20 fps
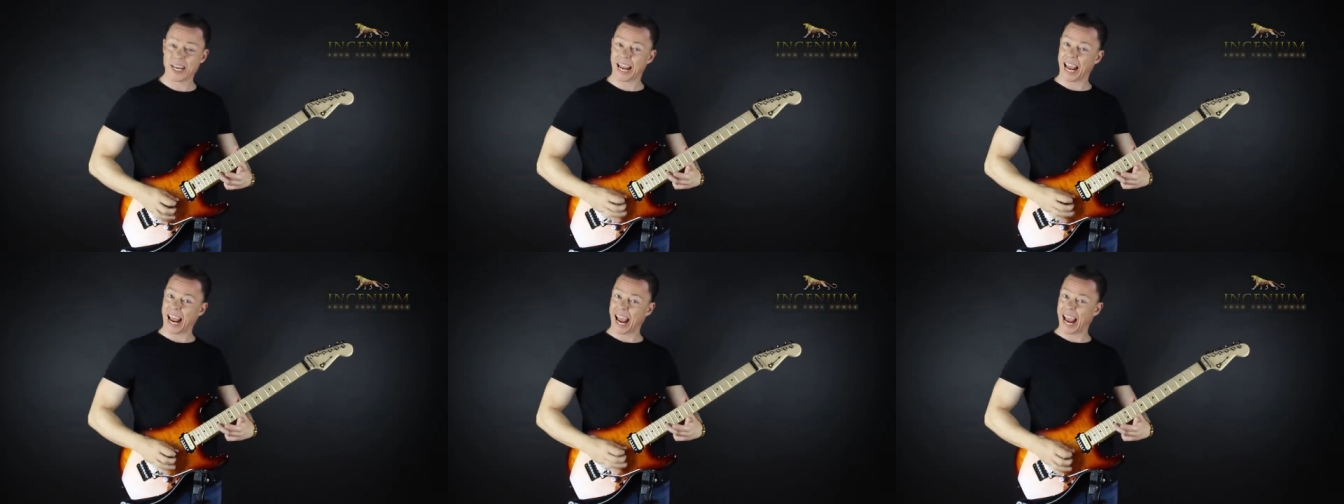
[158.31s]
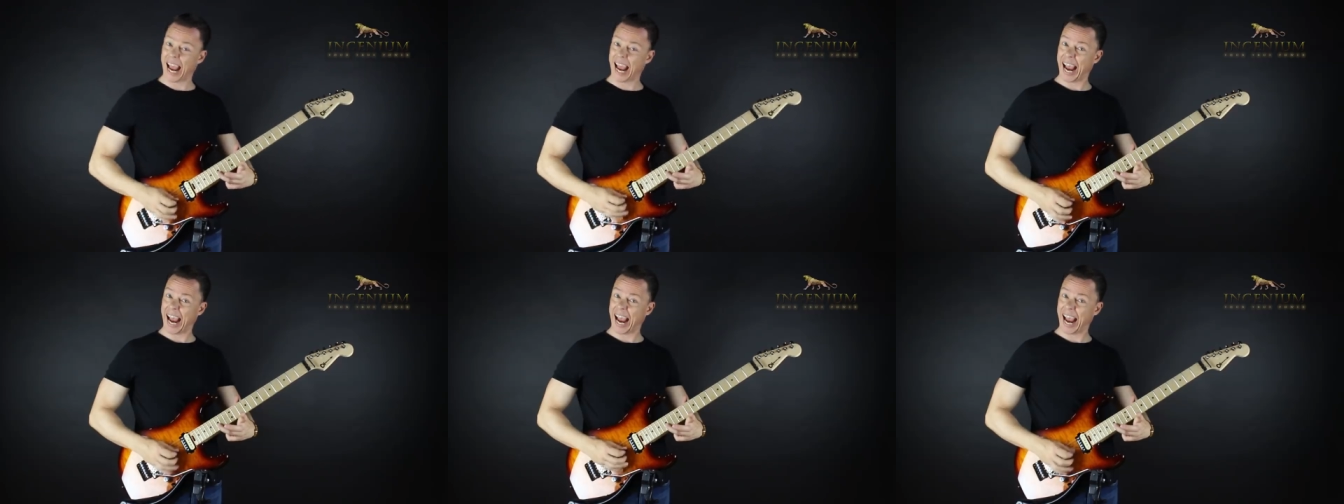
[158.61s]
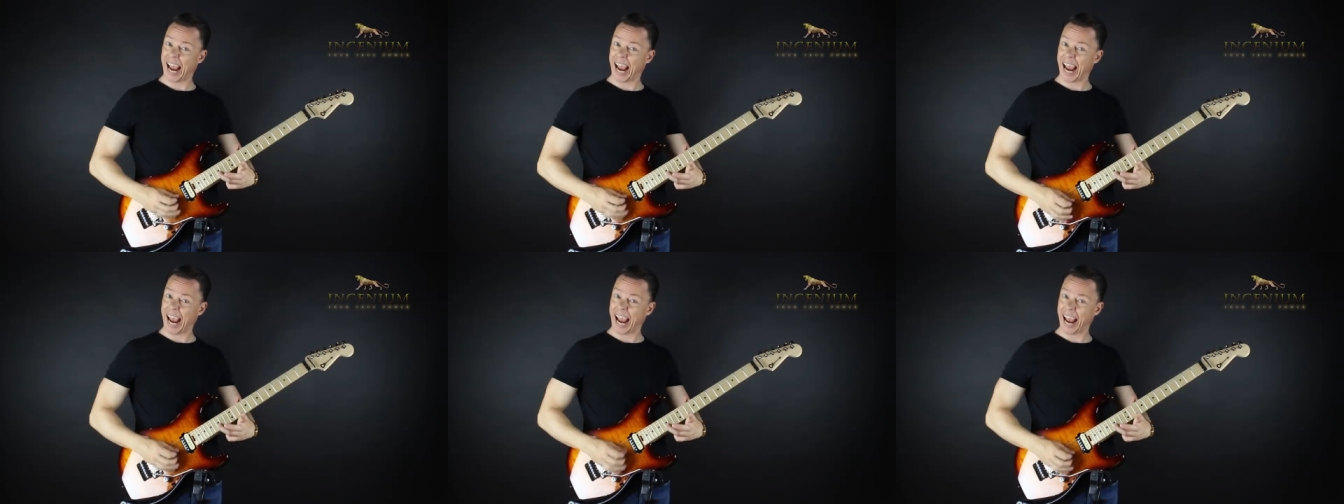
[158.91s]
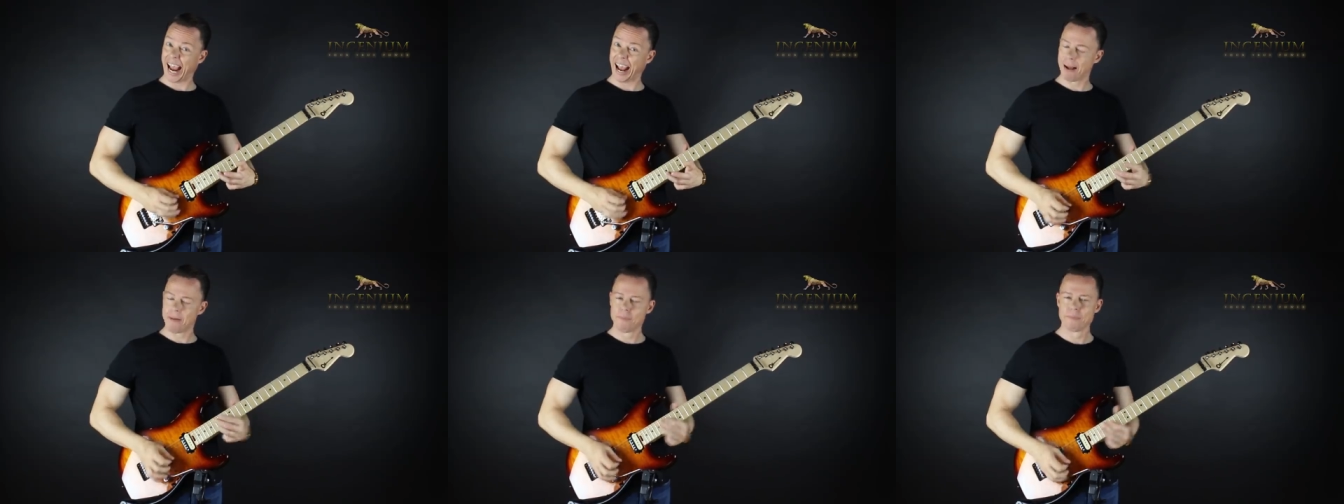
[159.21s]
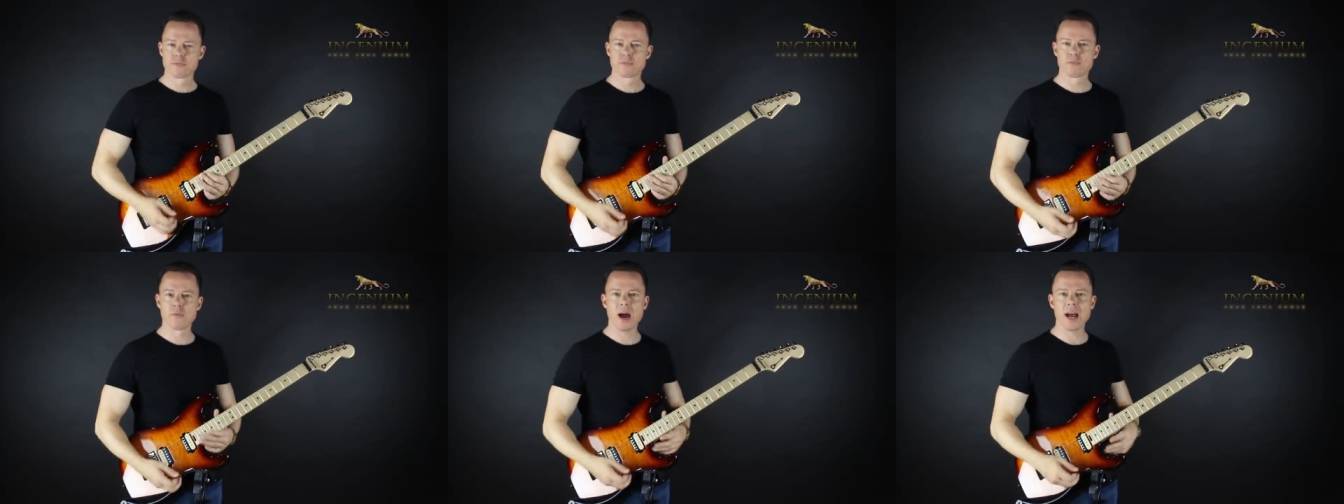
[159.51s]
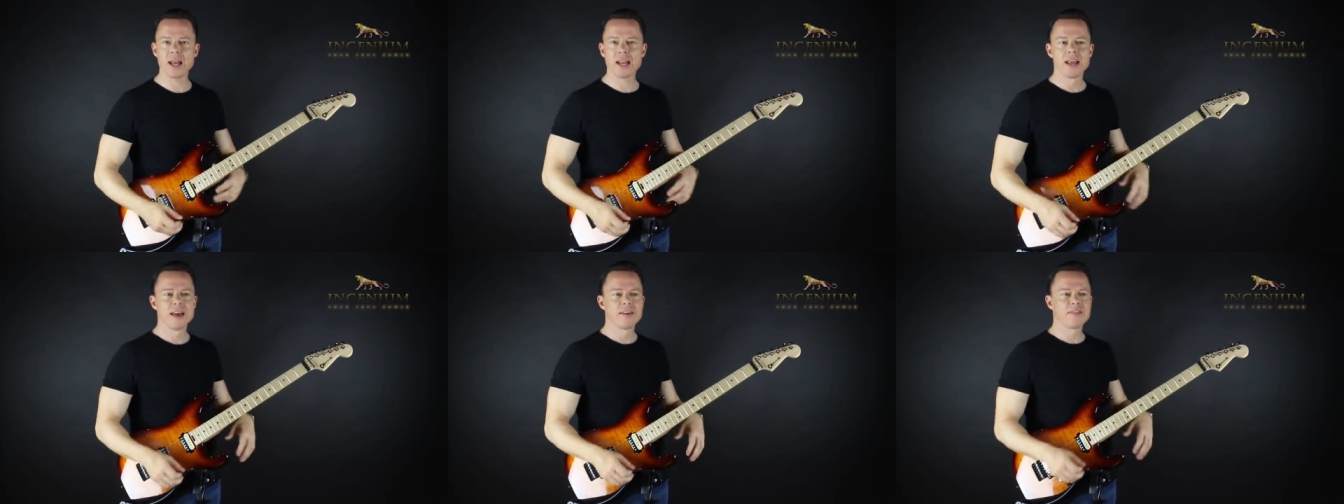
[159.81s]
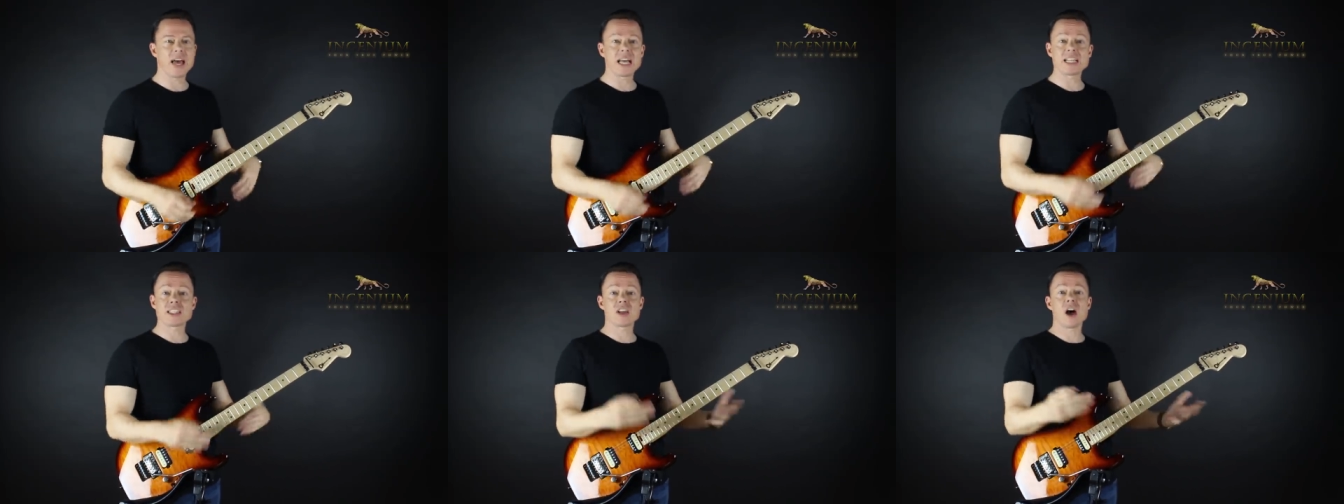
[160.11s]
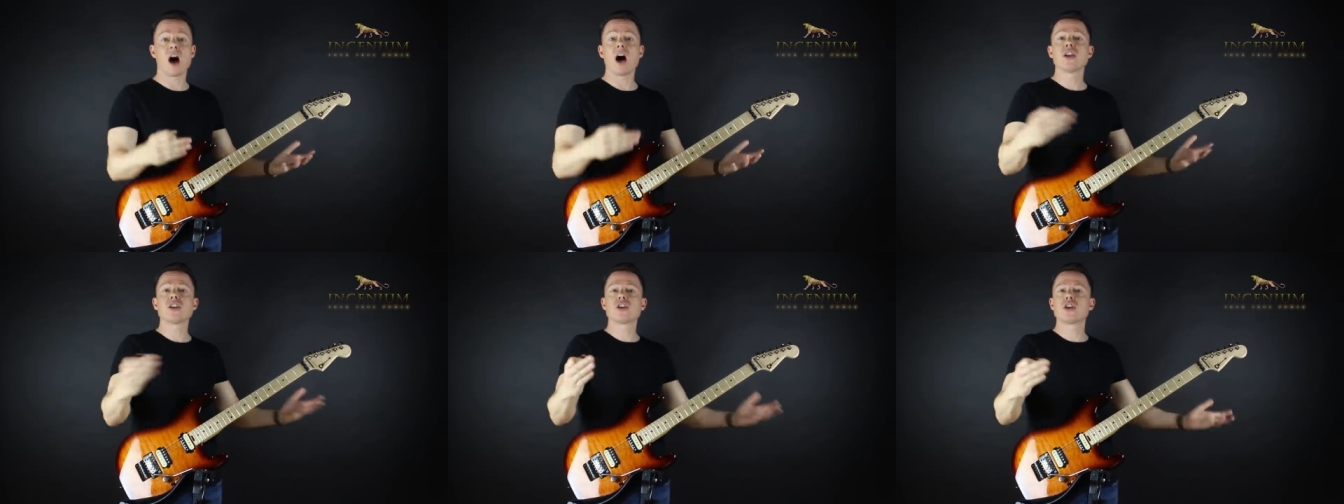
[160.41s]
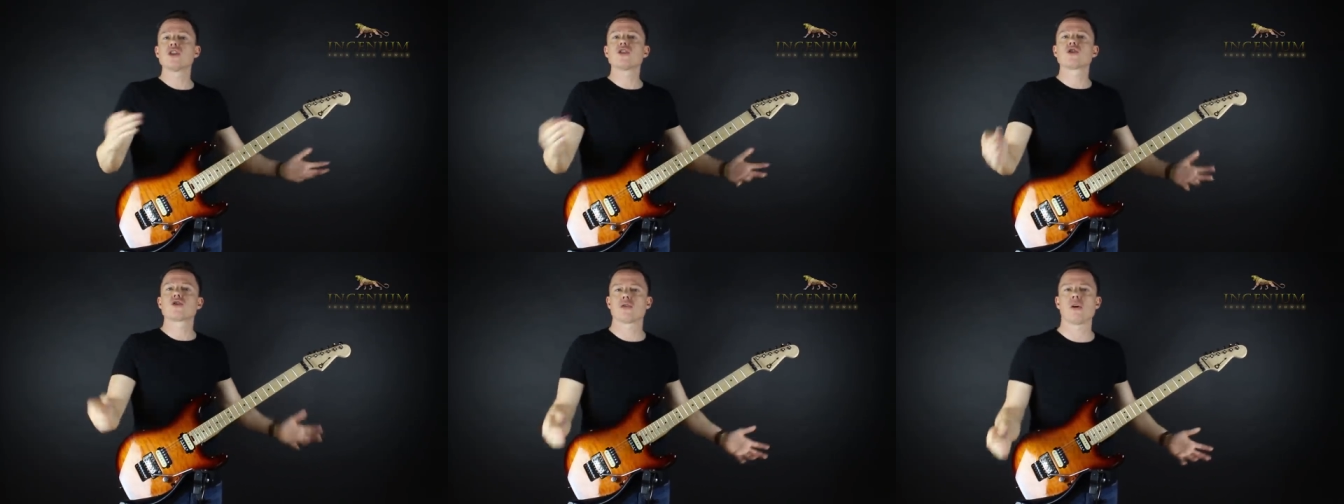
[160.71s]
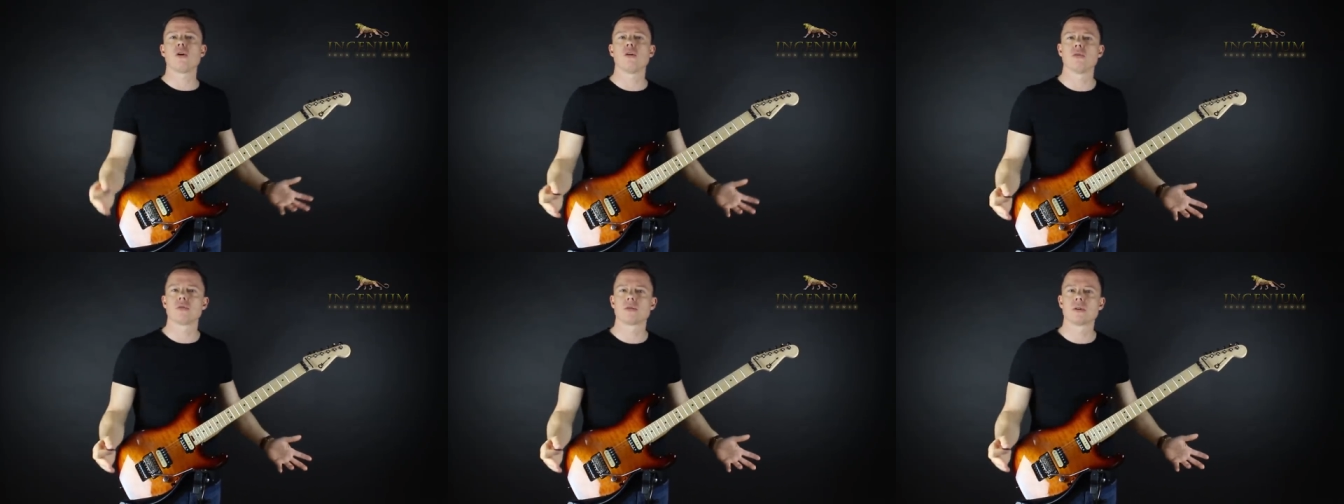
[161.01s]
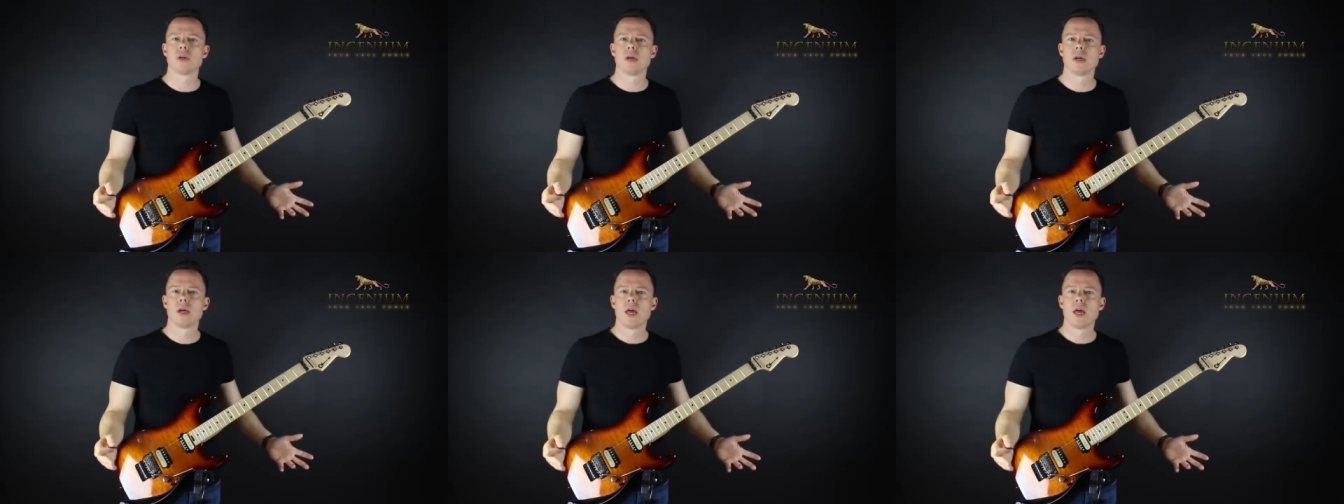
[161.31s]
right? That's uncontrolled.